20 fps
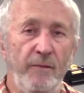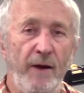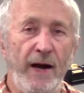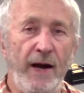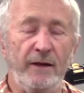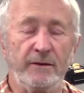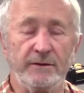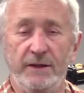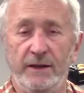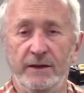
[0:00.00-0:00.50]

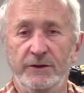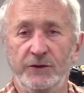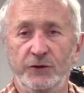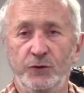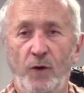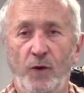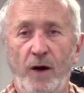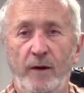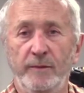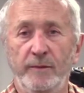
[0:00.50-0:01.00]
miles on the
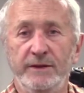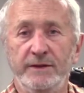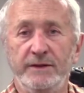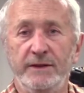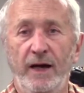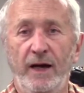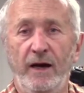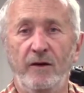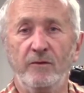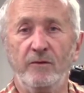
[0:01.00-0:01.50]
Schwalbes
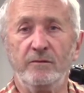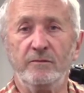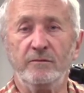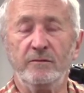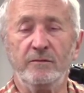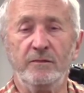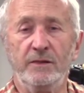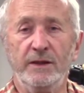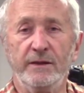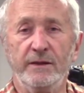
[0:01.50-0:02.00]
now
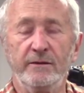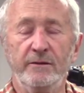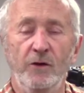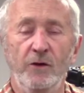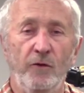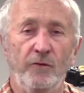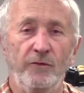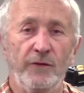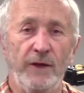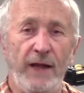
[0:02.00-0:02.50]
with
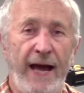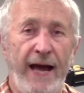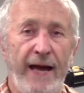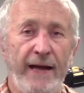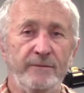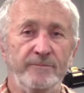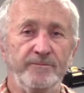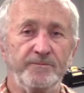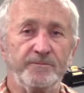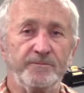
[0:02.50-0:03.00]
no flat.